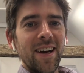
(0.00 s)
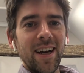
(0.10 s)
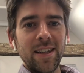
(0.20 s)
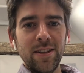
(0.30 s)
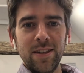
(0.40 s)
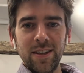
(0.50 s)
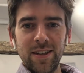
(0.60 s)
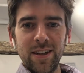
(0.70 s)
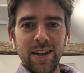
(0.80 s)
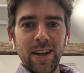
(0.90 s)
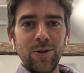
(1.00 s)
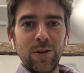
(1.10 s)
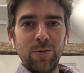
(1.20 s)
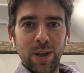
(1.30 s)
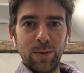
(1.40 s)
and now
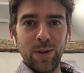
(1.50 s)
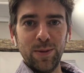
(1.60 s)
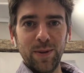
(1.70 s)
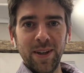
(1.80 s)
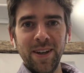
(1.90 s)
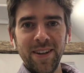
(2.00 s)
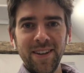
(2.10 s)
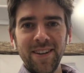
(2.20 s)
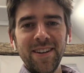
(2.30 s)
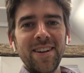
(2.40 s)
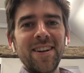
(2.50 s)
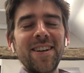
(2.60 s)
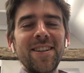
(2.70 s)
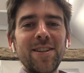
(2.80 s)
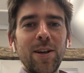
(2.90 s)
she really wants one.
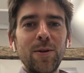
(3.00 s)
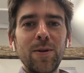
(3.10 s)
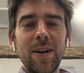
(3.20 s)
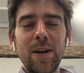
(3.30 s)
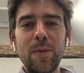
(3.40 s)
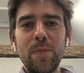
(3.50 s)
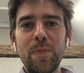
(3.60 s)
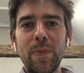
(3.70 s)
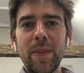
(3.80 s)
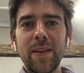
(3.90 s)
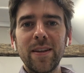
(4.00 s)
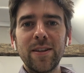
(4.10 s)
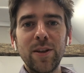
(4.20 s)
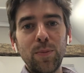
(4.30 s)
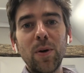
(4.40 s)
So
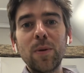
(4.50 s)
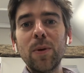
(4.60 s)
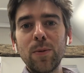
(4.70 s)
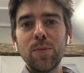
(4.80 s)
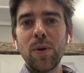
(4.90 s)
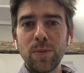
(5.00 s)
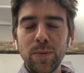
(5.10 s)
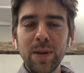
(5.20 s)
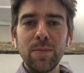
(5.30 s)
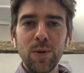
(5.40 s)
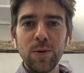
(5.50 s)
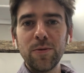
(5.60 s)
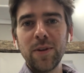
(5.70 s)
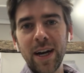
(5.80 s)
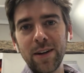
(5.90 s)
to the point where we'll probably
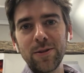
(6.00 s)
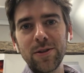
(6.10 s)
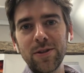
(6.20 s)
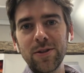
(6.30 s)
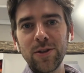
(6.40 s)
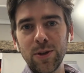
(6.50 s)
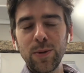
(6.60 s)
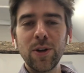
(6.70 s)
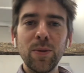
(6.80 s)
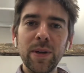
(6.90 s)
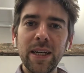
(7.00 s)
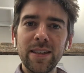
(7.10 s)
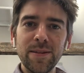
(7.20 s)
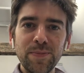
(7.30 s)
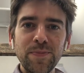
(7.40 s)
move house just to
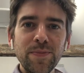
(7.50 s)
accommodate it.